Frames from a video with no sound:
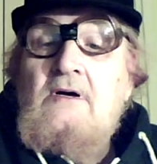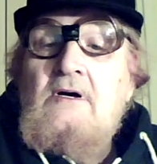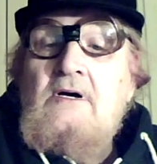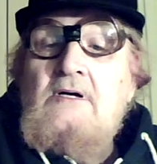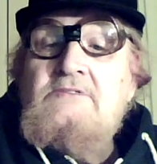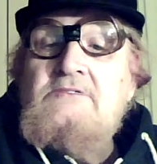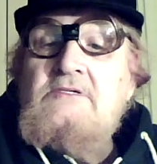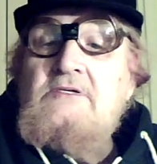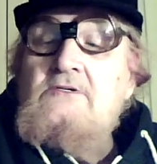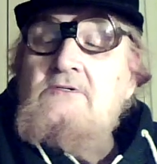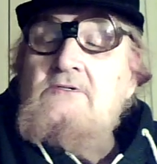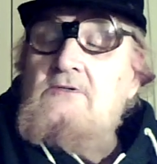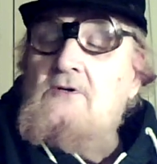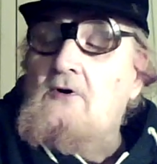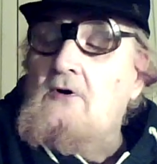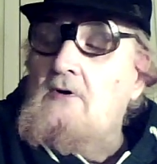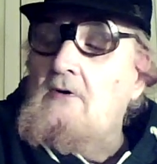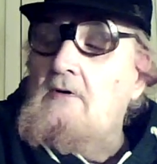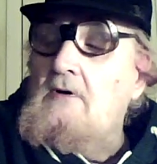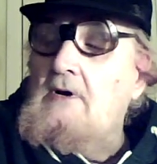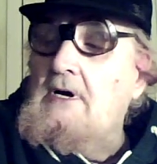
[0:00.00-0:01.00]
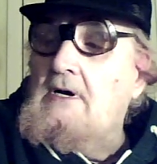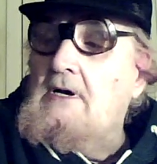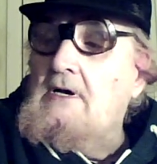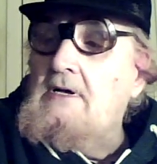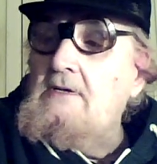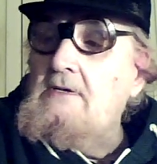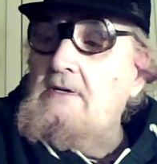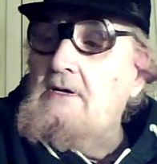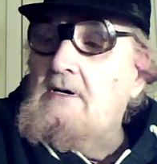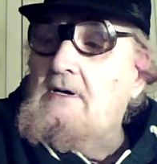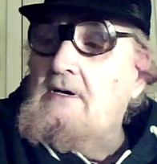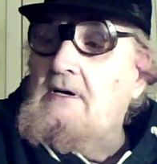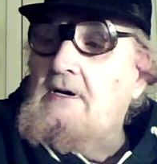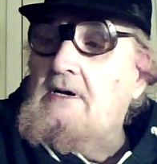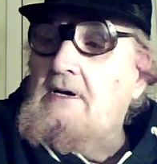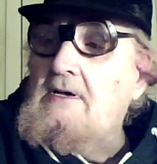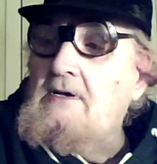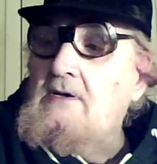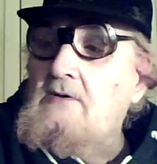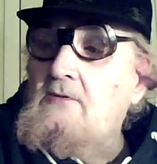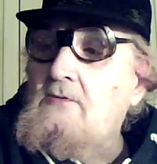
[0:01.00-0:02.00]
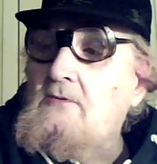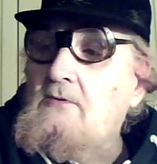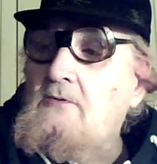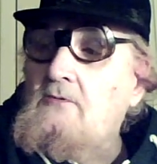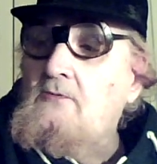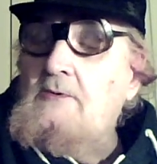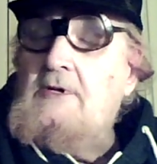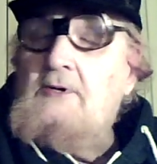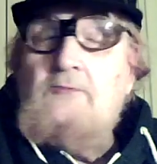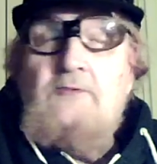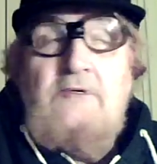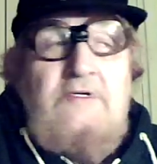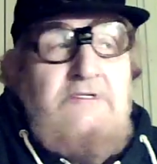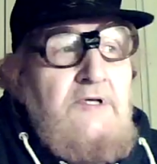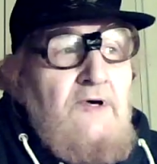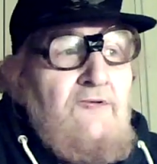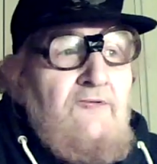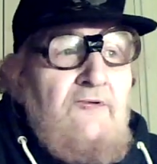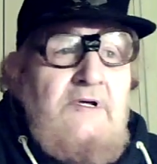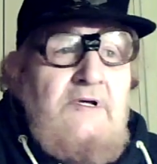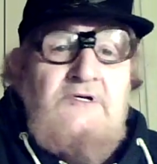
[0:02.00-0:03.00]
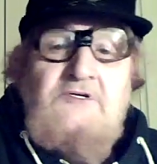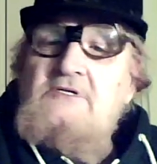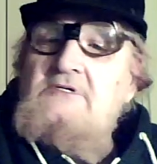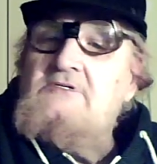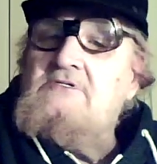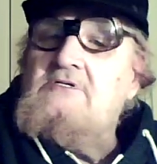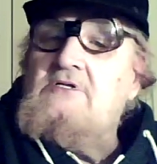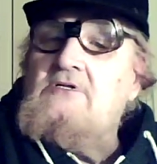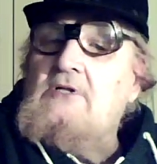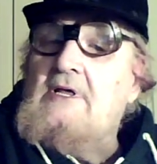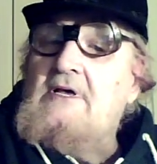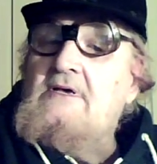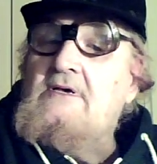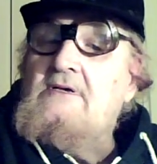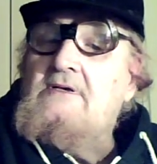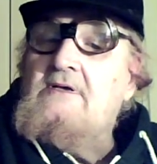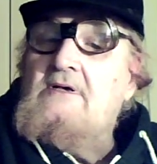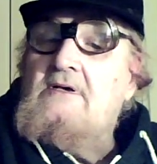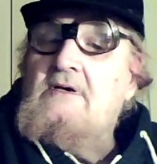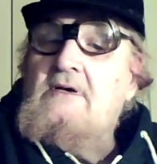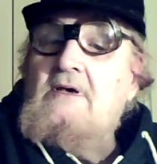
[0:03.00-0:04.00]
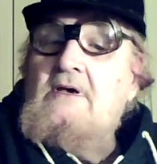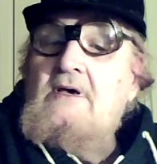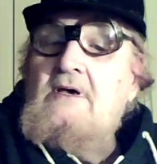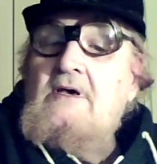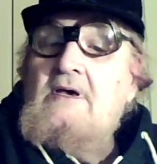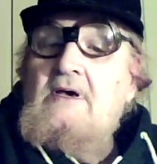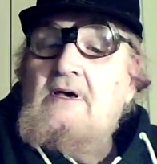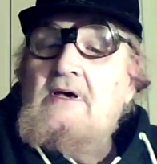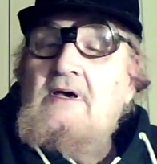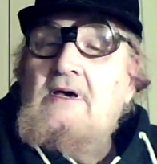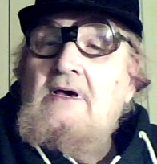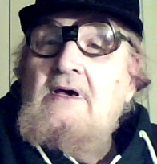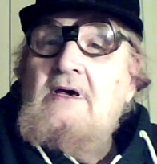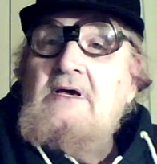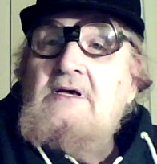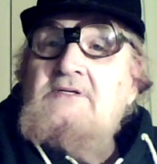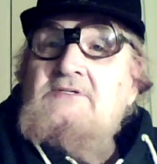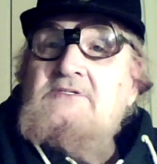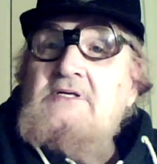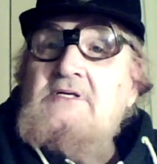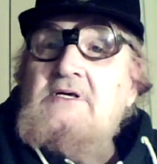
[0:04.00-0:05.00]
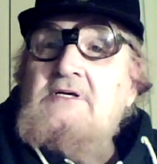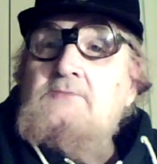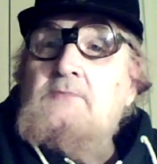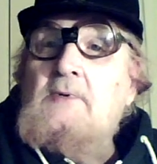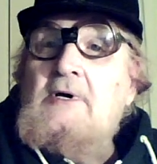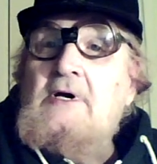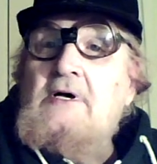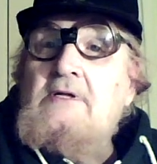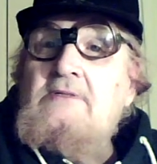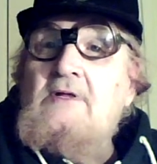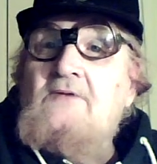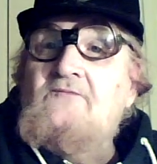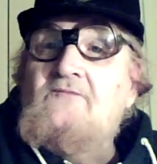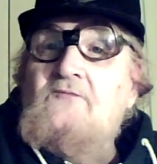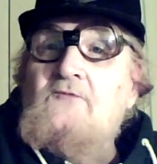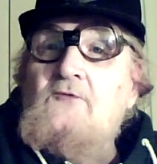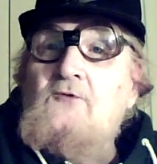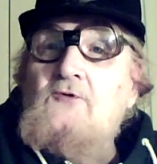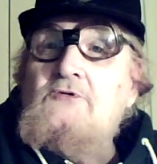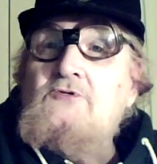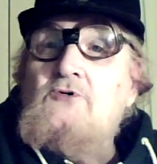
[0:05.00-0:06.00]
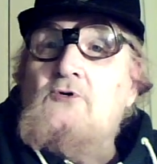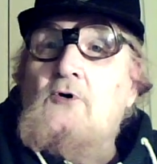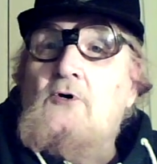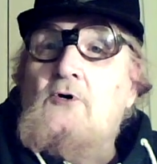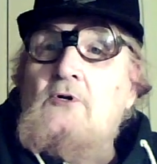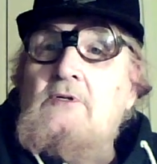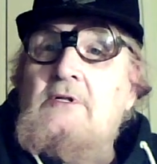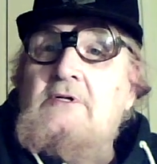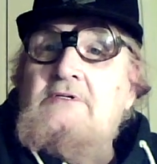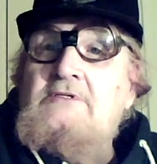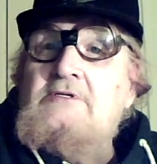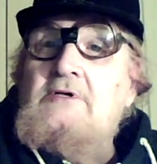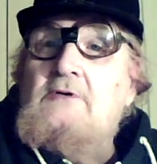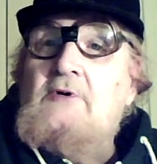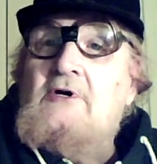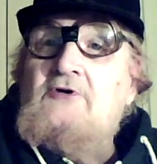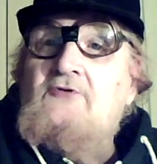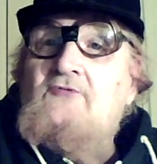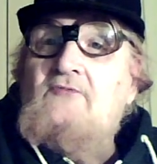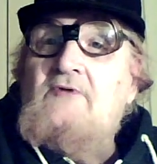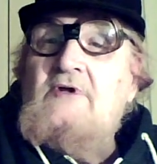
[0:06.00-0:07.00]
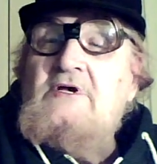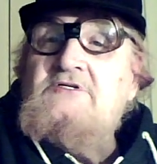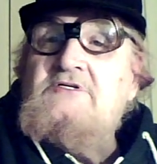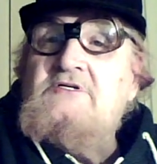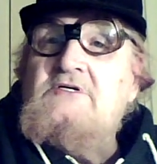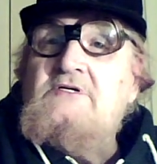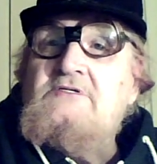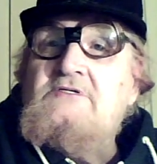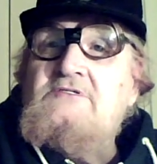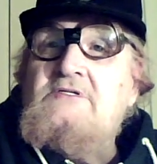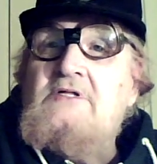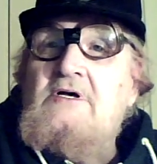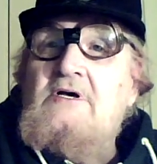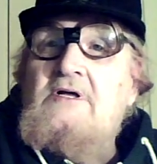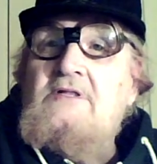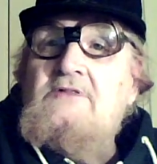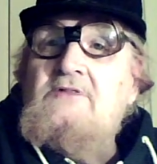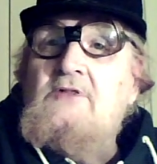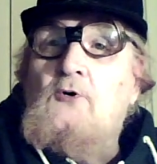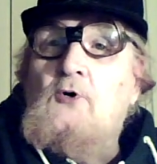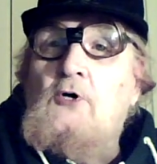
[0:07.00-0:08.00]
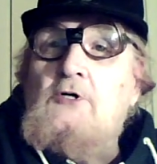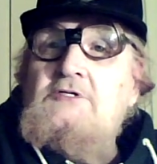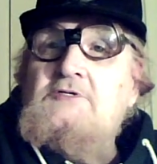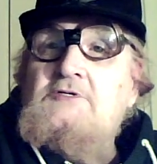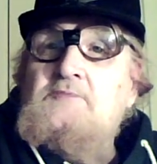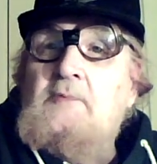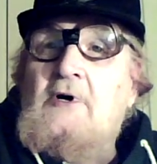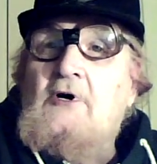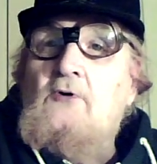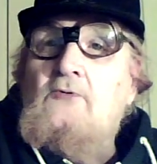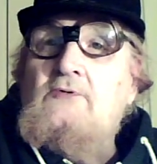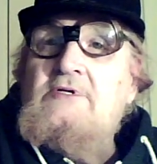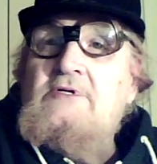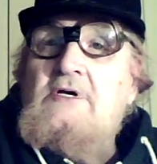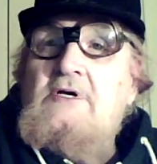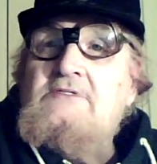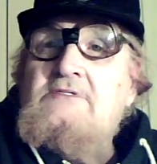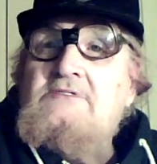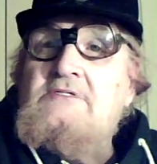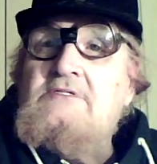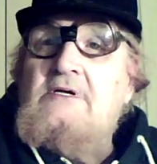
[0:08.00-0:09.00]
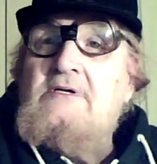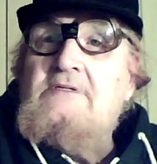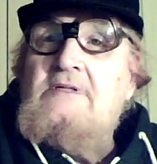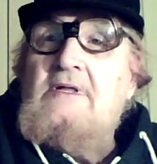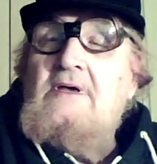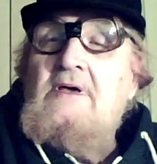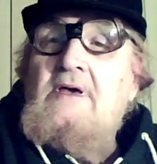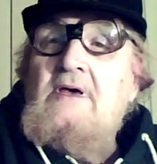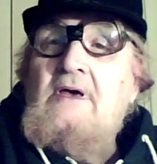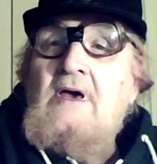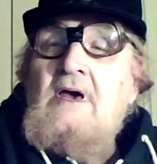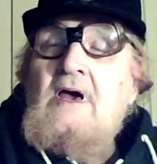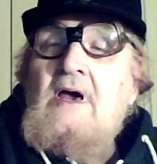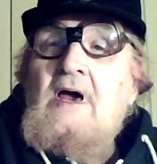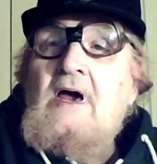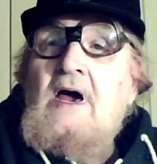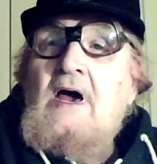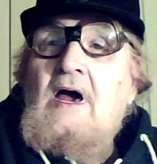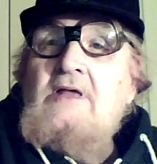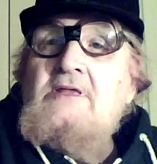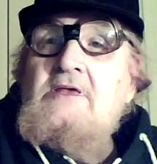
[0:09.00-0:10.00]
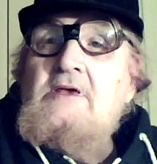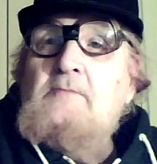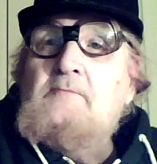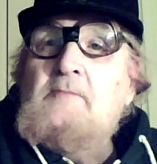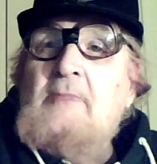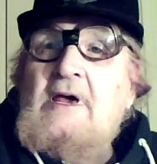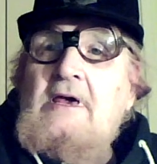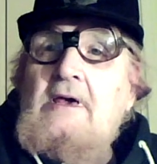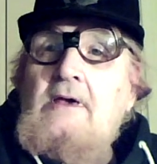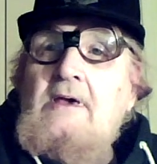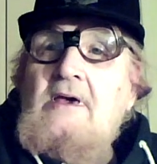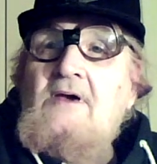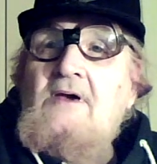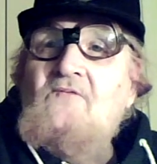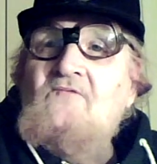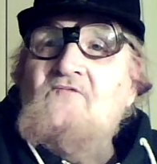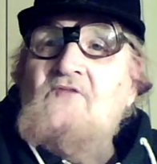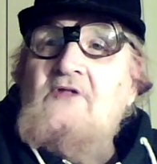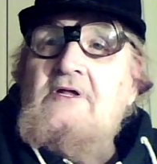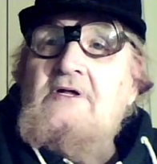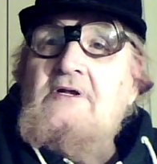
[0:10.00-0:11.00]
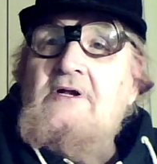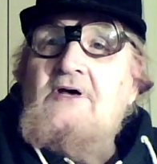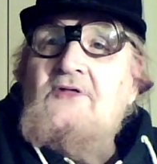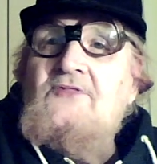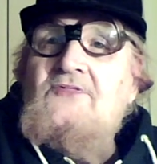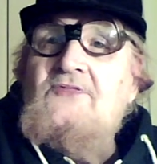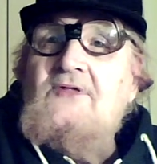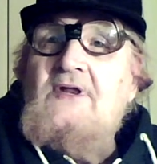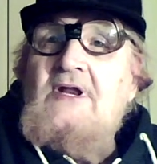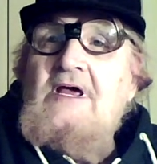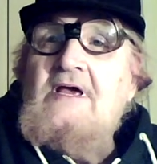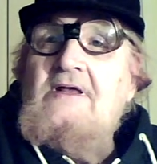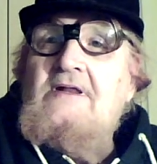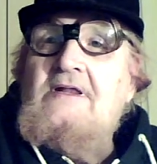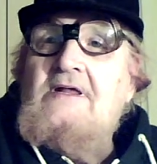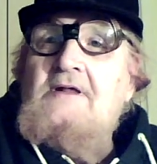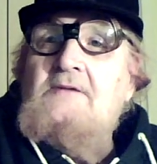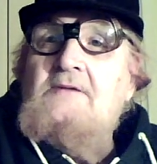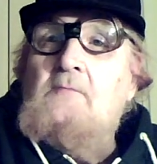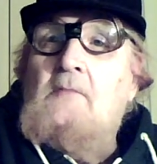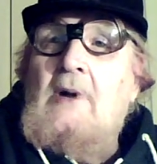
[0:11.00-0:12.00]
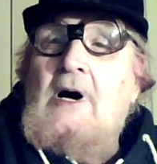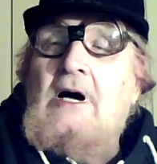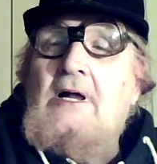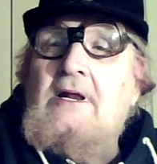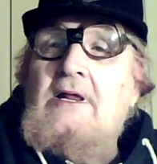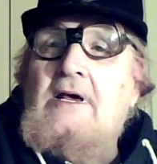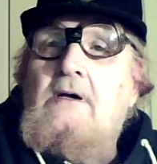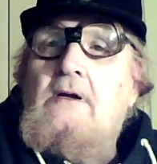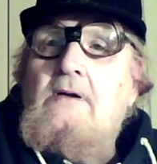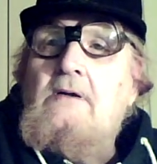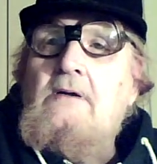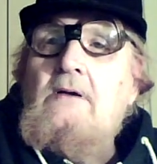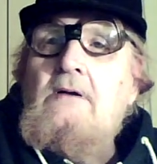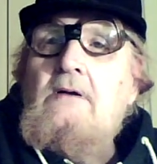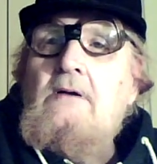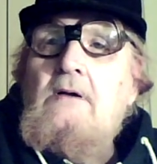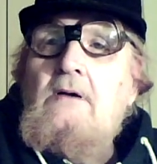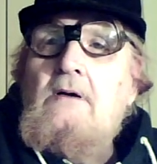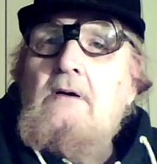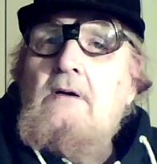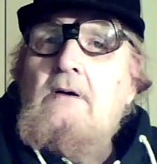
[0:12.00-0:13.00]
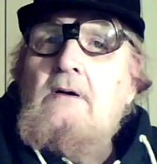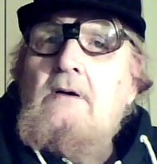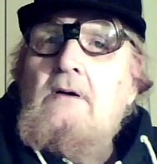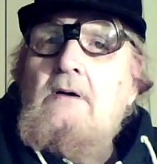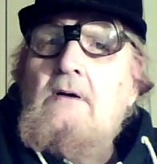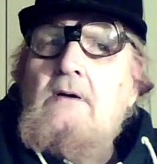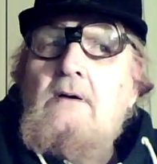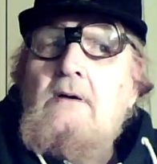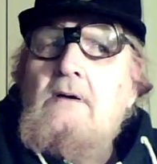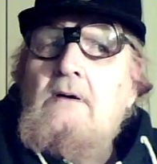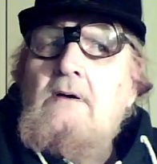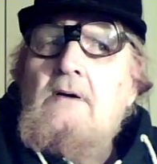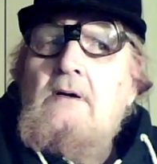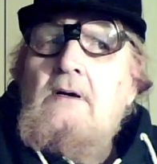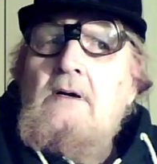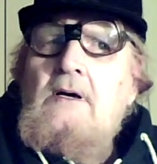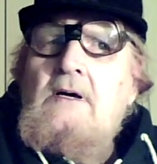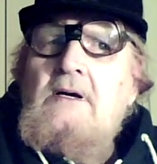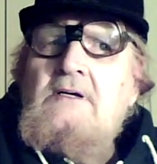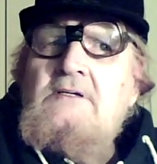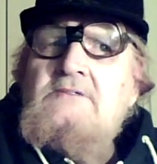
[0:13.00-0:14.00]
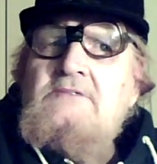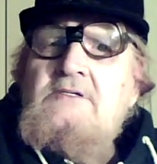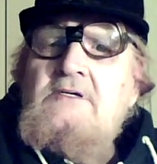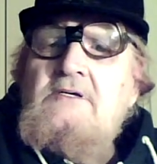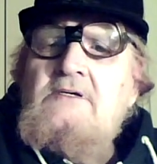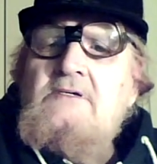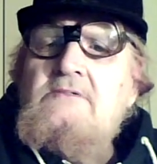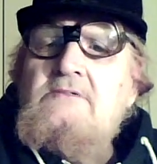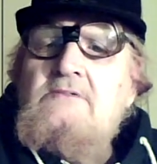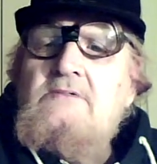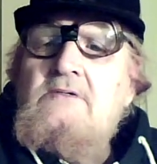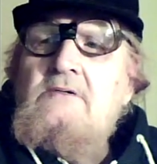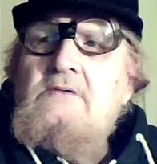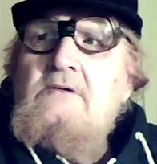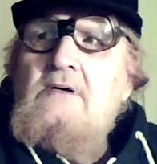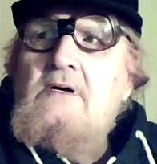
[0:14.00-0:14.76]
I says, oh, aye, where was a racist like? He says, we had a phone call that you were racist in the hospital yesterday and you behaved in a threatening manner. I says,